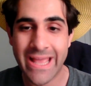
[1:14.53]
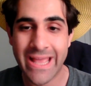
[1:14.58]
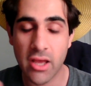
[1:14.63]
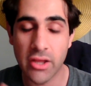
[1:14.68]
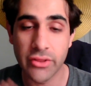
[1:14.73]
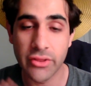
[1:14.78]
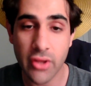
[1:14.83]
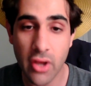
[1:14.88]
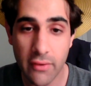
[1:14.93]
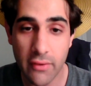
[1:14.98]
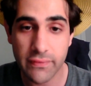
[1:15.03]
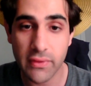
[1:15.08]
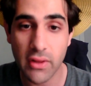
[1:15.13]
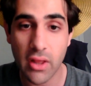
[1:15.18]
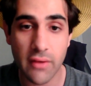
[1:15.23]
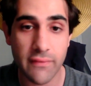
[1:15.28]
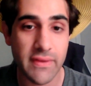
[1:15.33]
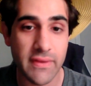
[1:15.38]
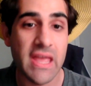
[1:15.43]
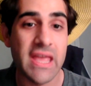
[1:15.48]
Enough
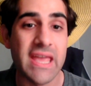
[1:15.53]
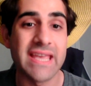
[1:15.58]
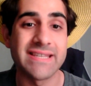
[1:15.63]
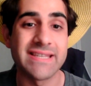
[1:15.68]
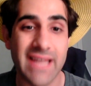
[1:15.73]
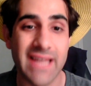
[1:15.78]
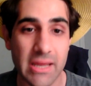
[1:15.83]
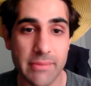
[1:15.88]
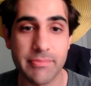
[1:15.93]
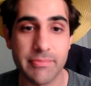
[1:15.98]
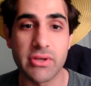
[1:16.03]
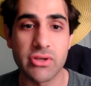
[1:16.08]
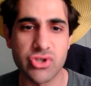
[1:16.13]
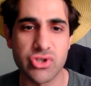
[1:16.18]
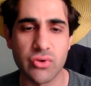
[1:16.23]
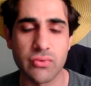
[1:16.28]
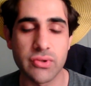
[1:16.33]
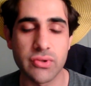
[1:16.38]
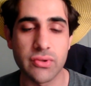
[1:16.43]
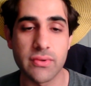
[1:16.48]
love is not being
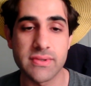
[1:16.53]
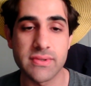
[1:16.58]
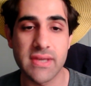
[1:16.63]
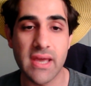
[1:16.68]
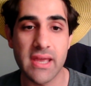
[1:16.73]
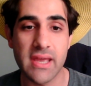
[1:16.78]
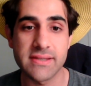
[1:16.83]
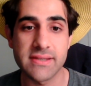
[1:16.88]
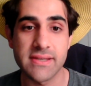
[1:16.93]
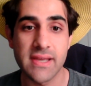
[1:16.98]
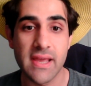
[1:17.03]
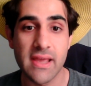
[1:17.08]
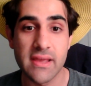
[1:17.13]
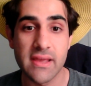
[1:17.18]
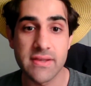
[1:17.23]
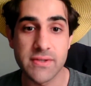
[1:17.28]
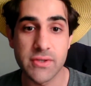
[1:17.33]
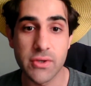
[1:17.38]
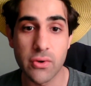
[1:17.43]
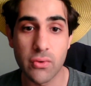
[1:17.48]
shown to those guys.
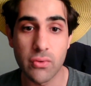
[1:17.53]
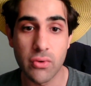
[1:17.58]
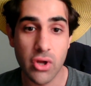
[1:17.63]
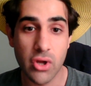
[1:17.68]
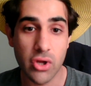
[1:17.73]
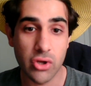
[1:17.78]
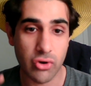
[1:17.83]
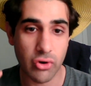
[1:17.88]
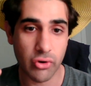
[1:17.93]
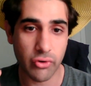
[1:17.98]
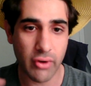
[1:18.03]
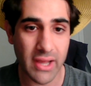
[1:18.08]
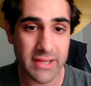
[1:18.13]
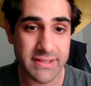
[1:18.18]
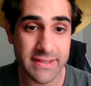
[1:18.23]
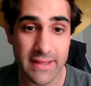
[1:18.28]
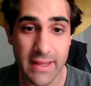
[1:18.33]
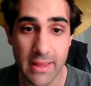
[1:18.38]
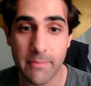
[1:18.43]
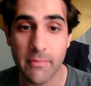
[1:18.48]
So congrats
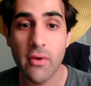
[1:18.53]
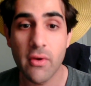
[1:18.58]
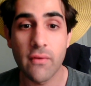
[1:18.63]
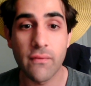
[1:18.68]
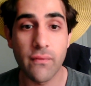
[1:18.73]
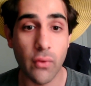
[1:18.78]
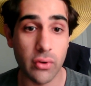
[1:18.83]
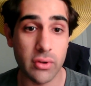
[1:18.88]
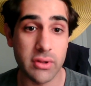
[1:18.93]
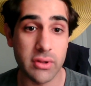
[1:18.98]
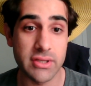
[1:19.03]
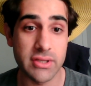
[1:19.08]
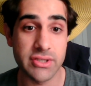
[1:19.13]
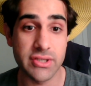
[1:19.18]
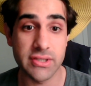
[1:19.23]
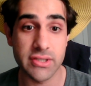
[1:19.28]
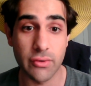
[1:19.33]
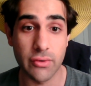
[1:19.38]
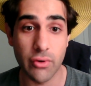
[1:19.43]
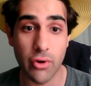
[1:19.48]
to them. 4 clean
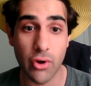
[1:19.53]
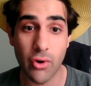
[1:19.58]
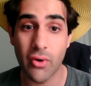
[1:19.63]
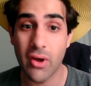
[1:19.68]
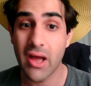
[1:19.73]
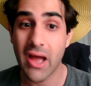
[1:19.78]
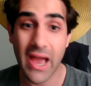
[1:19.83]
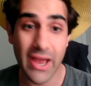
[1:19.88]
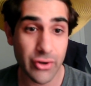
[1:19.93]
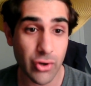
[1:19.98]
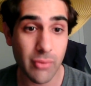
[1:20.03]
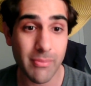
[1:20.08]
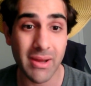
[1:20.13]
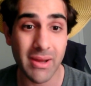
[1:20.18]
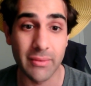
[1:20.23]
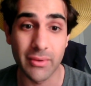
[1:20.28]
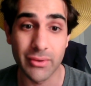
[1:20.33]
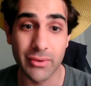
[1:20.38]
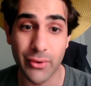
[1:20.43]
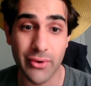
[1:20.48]
sheets in a row. I know
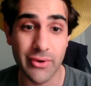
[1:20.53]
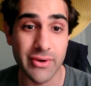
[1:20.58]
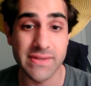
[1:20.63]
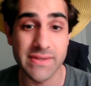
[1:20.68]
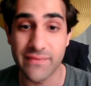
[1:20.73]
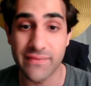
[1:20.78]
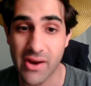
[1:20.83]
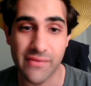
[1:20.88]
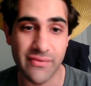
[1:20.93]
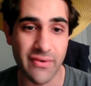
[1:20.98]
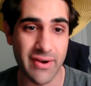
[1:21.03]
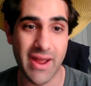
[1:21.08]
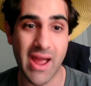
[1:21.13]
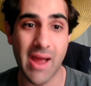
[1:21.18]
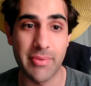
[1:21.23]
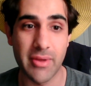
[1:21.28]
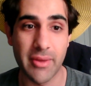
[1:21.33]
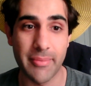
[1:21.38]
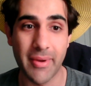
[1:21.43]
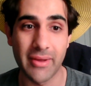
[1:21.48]
Manuel Neuer is very, very
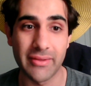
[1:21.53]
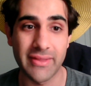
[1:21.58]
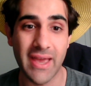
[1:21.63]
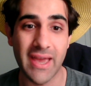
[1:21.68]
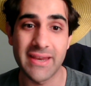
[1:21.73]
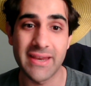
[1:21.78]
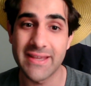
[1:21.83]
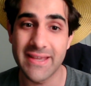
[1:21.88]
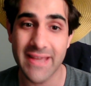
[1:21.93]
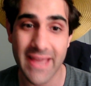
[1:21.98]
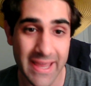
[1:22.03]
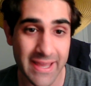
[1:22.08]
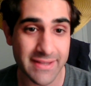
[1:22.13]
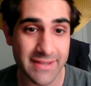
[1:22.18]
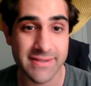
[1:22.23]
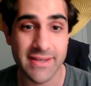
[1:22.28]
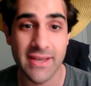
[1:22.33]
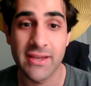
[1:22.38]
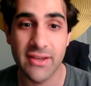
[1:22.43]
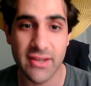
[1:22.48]
happy about that. He
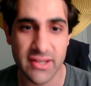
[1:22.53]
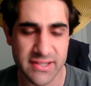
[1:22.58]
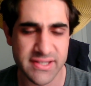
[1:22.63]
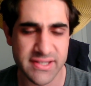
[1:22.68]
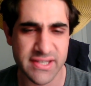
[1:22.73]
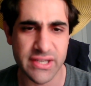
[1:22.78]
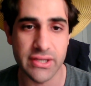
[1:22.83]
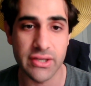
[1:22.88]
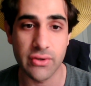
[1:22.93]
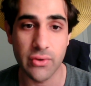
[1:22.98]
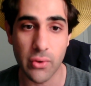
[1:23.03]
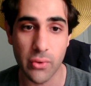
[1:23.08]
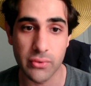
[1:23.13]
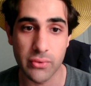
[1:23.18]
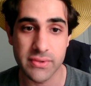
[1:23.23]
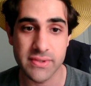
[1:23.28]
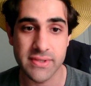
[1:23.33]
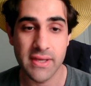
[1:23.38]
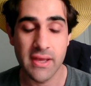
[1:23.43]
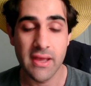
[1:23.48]
hates conceding
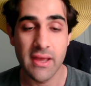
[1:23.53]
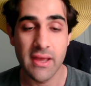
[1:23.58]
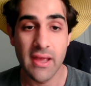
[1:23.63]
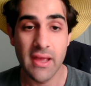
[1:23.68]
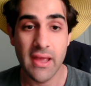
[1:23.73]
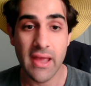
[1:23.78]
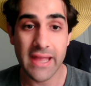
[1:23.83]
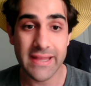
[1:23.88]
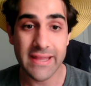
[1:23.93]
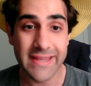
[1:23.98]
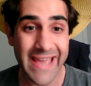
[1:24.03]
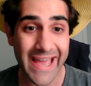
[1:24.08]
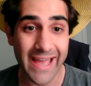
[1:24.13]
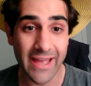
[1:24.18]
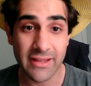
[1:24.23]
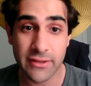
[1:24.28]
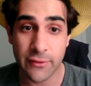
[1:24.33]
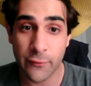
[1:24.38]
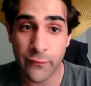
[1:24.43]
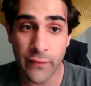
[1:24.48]
goals. And yeah,
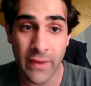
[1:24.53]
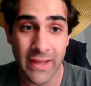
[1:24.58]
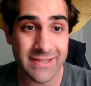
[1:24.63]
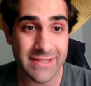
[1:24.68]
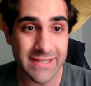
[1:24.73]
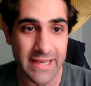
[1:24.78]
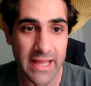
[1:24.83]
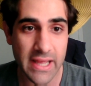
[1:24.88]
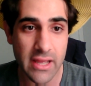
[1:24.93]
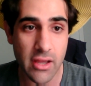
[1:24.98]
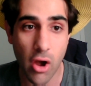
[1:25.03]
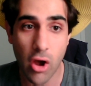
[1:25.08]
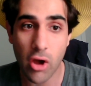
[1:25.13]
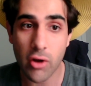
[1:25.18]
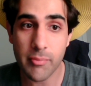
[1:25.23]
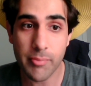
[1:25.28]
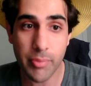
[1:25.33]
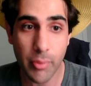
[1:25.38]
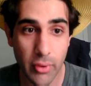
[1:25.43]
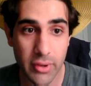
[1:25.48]
defense today
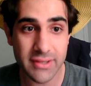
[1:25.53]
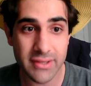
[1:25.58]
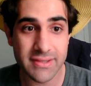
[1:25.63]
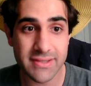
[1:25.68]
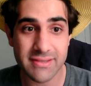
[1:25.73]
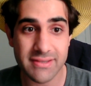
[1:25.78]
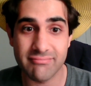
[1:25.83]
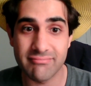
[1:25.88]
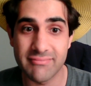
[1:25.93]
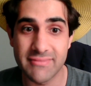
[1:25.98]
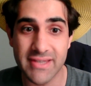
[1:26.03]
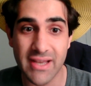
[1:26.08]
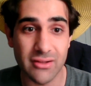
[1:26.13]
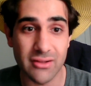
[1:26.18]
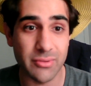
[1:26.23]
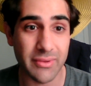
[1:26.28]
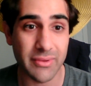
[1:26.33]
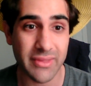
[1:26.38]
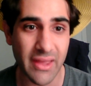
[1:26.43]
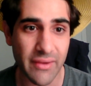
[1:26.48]
on point,
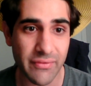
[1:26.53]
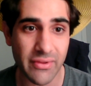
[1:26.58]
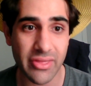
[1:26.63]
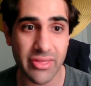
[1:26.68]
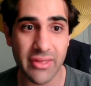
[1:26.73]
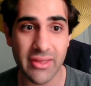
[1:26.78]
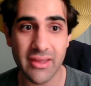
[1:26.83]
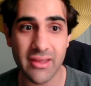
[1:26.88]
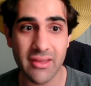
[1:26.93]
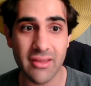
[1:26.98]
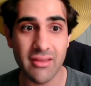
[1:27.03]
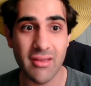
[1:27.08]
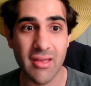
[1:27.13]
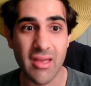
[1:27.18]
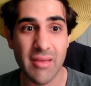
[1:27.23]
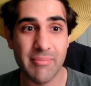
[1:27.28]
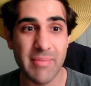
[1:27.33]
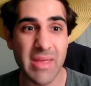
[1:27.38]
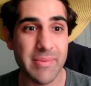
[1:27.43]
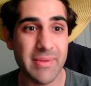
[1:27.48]
dealt with everything.
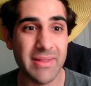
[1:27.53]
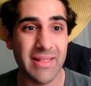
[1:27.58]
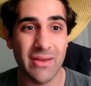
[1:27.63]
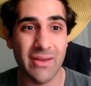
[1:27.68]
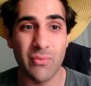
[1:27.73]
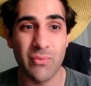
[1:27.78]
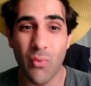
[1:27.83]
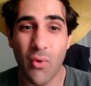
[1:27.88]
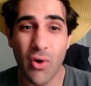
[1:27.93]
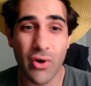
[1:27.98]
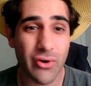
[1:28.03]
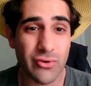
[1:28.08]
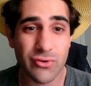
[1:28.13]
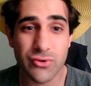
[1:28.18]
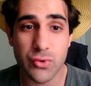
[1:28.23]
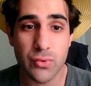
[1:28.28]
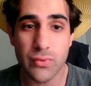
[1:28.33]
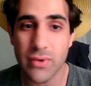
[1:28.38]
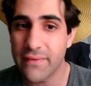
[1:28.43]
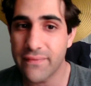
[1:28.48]
Maybe like 1 or
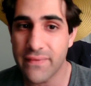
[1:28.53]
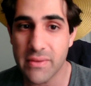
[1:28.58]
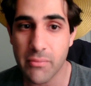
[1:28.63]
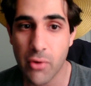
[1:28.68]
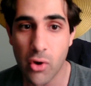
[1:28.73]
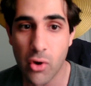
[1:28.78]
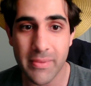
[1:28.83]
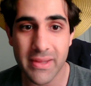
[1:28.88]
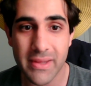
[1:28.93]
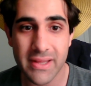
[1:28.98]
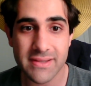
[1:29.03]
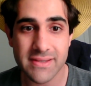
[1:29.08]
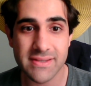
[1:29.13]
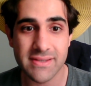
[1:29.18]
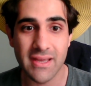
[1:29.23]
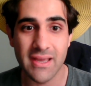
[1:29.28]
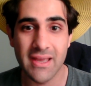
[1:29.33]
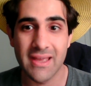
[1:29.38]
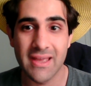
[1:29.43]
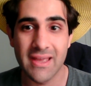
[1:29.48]
2 iffy moments.
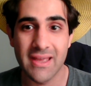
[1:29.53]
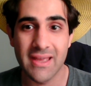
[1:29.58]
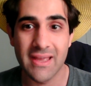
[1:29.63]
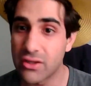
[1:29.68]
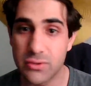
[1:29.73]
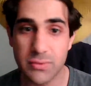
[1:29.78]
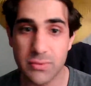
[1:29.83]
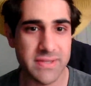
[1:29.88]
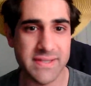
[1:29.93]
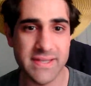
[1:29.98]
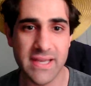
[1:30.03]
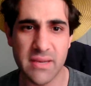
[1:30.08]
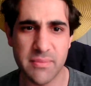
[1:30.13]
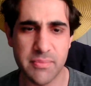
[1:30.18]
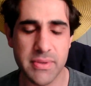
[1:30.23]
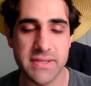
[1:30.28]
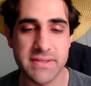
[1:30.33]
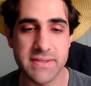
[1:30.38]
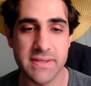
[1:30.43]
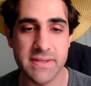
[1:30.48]
Dealt with set
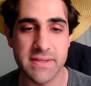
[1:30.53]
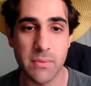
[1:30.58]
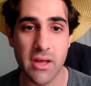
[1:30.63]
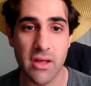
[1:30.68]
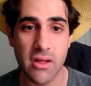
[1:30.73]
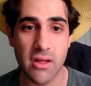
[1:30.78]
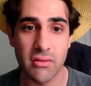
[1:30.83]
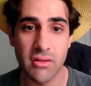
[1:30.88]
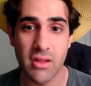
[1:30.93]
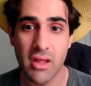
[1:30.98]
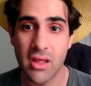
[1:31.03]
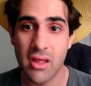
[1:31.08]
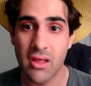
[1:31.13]
piece as well.